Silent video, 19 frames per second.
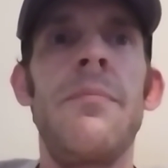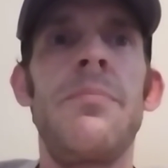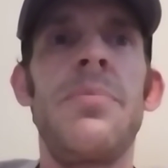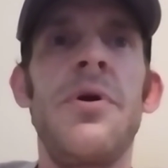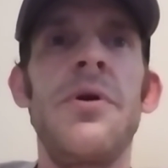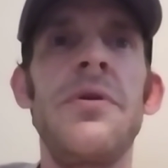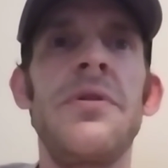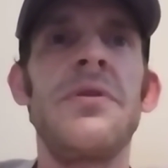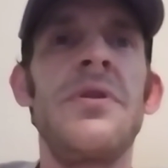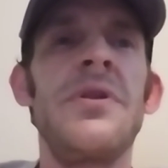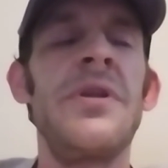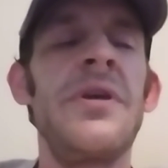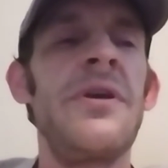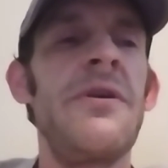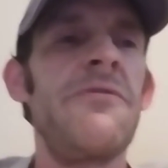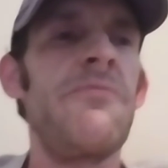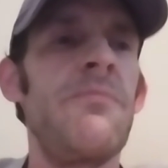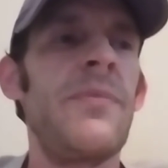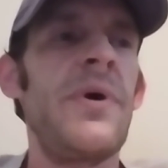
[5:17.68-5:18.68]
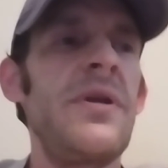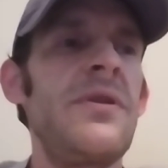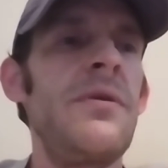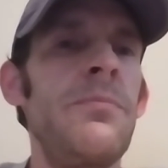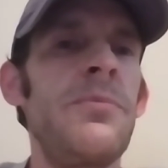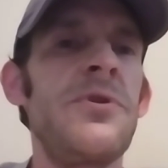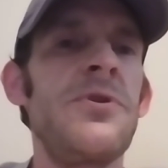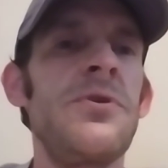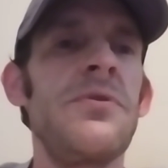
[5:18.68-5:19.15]
personally, if my
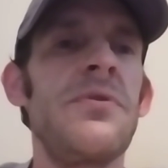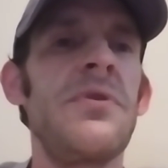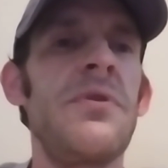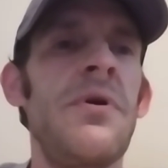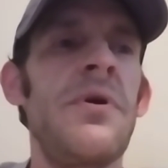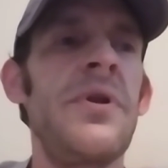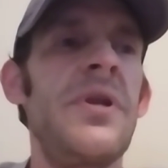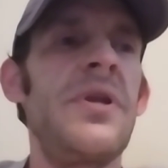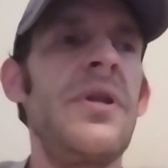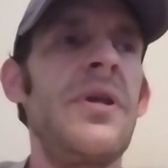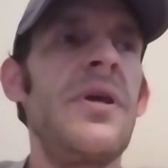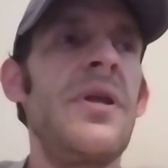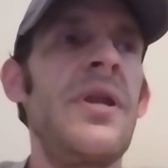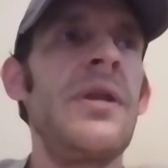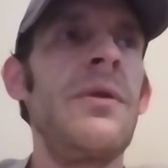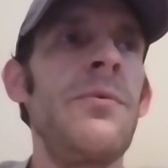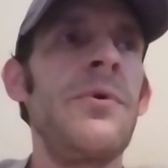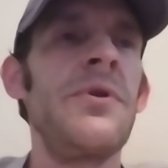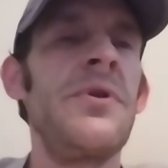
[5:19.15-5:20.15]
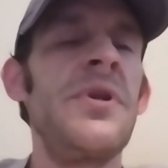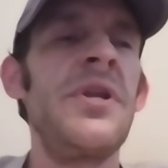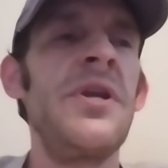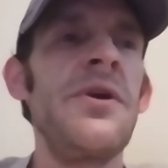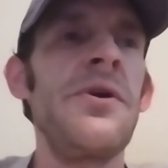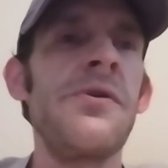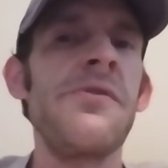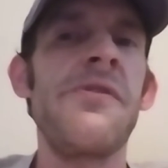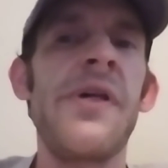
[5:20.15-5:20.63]
temperature started to get anywhere
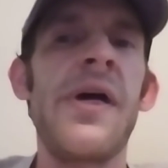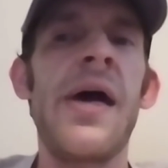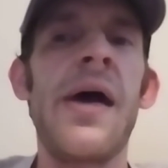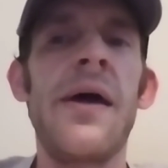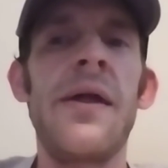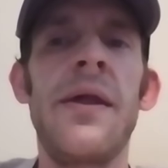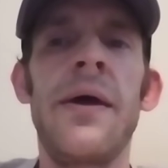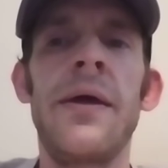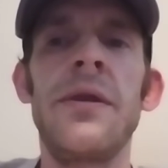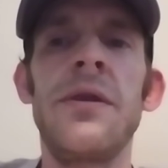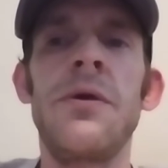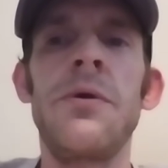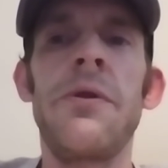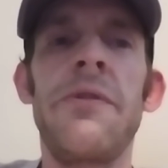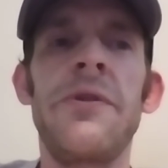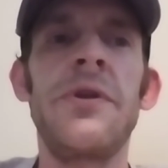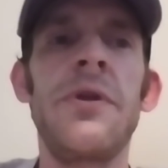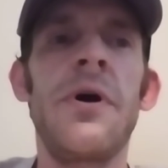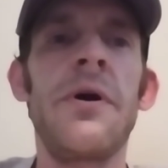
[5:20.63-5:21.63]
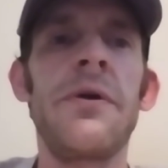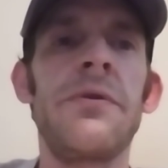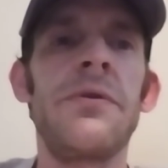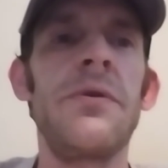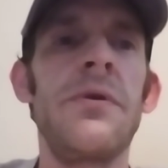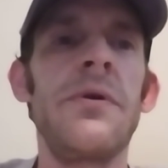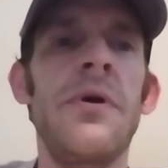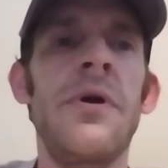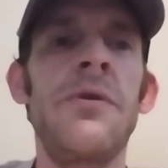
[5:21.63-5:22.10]
near that, I'd go to the
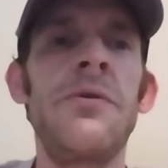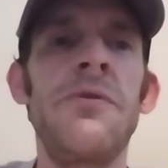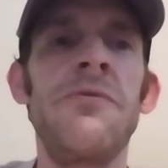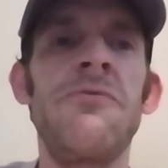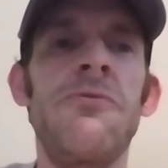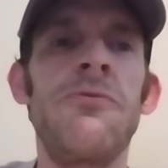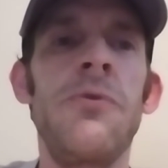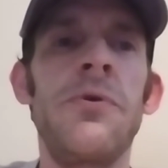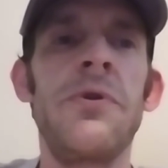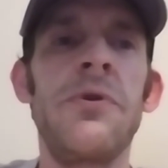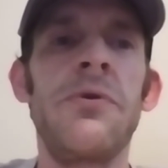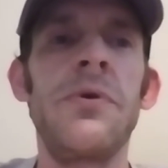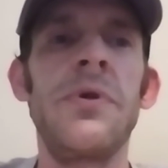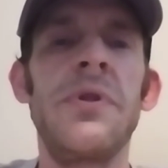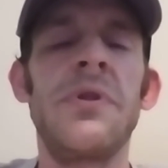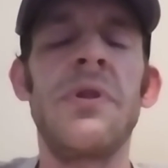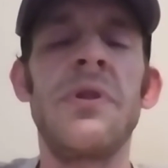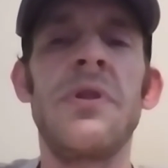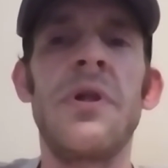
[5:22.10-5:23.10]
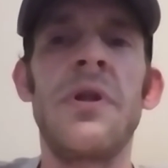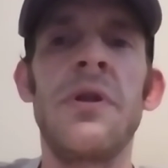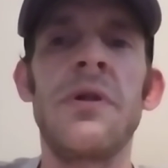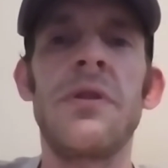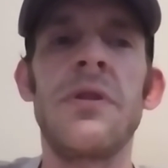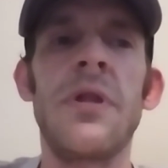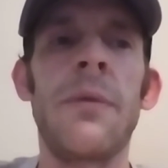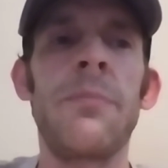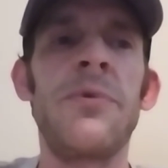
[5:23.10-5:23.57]
doctor. 104 degrees is
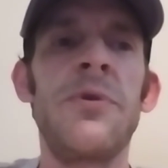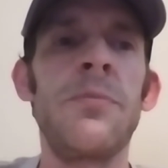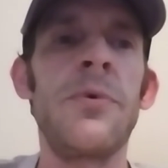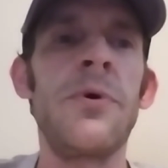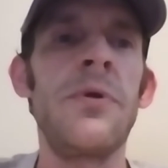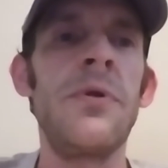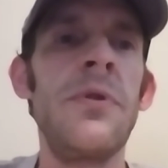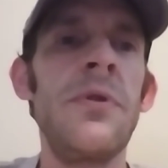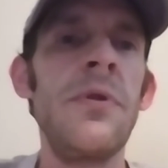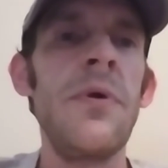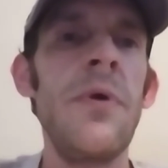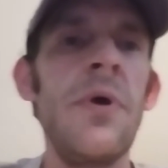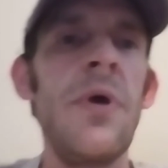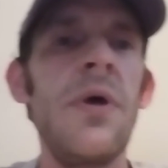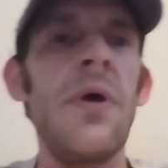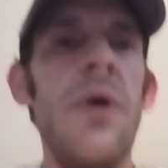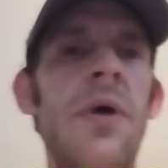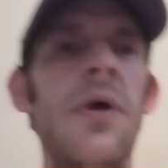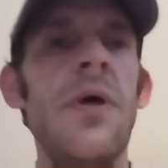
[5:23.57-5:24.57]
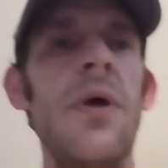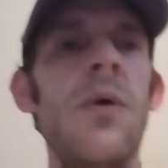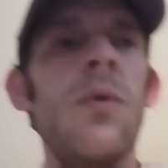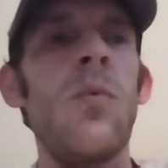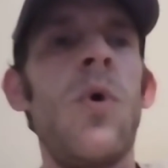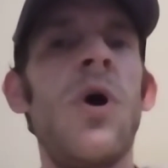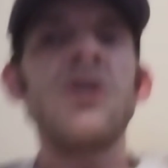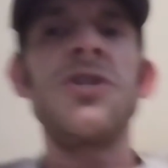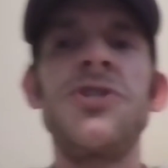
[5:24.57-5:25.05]
unacceptable.
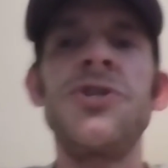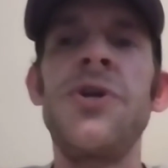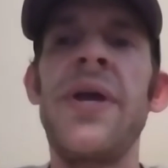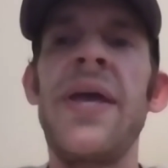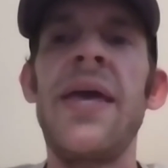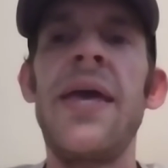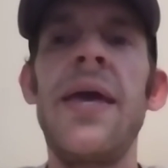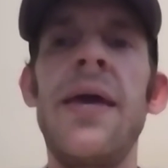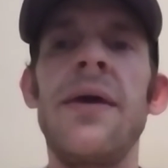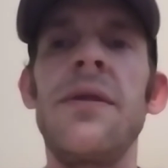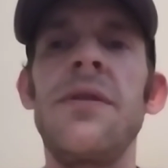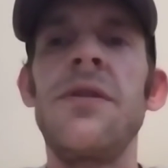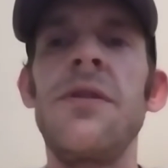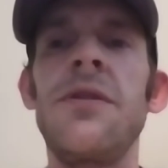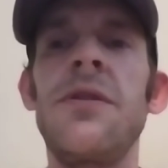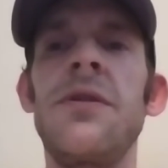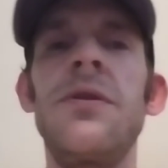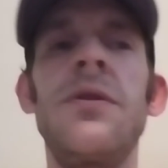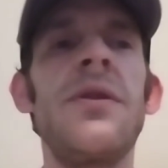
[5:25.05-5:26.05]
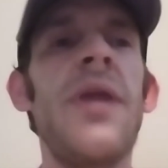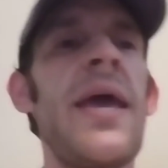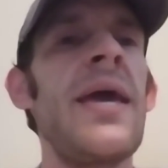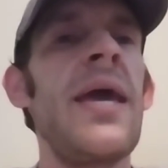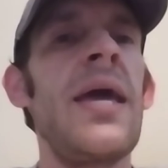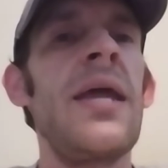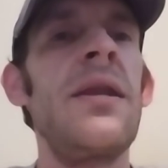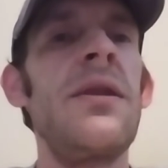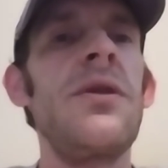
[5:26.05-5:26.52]
Wash your hands
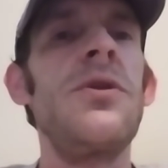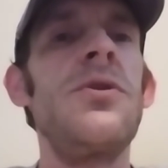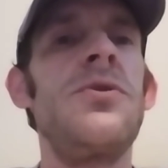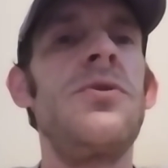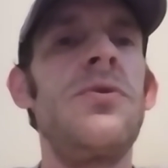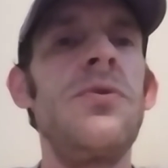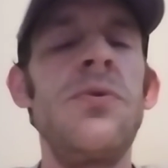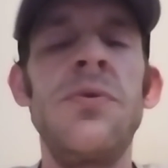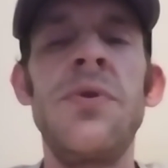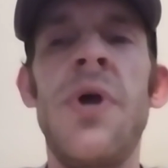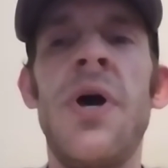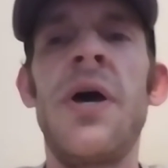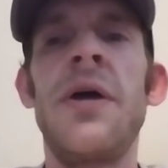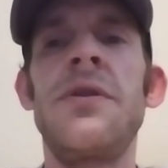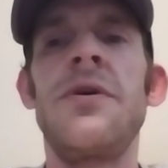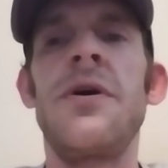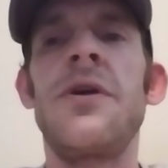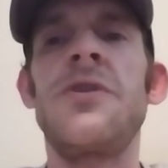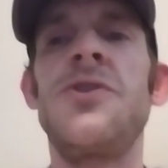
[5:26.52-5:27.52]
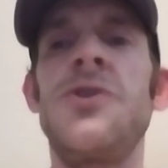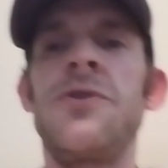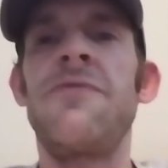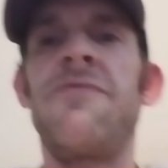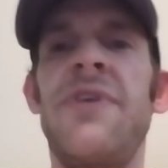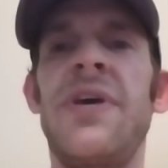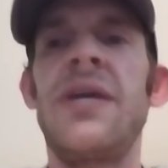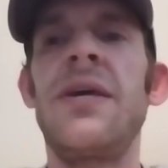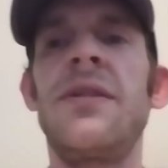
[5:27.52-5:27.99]
and do not touch your
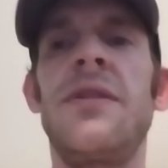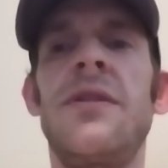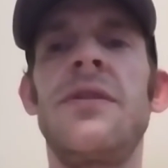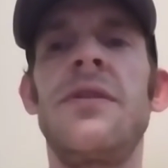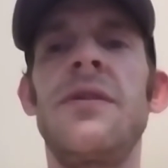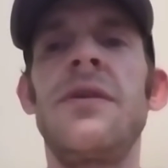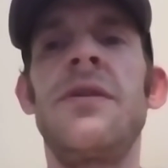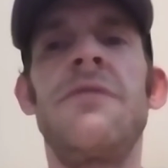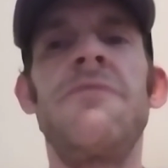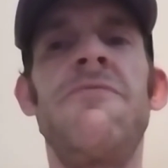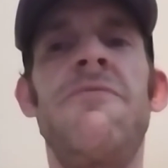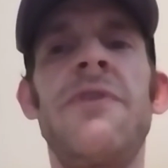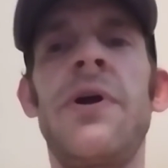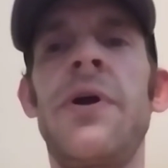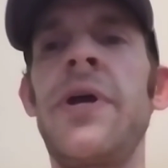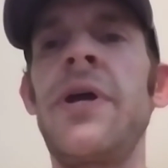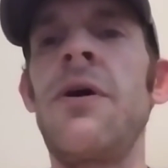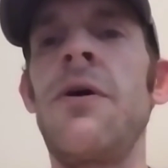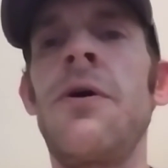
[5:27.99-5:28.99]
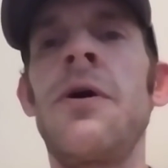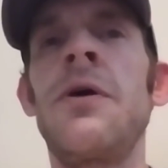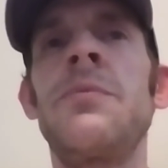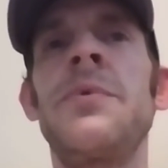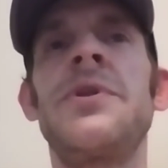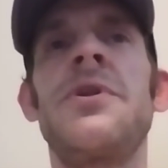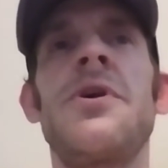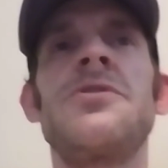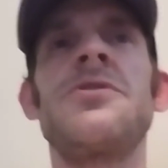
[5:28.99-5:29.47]
face. It's very hard.
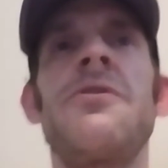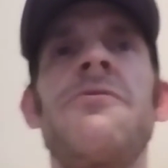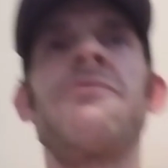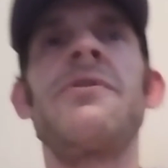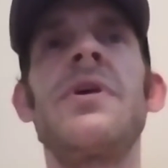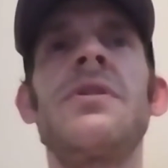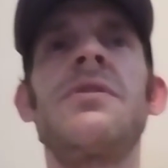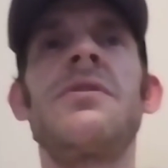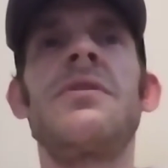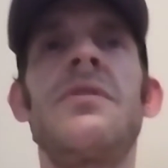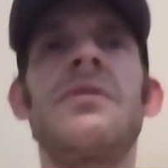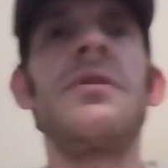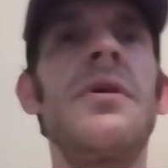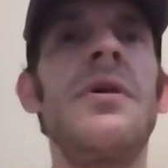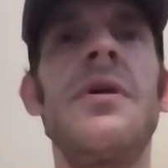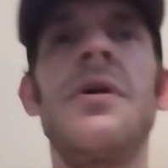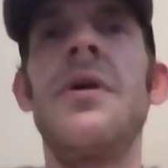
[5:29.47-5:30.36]
We touch our face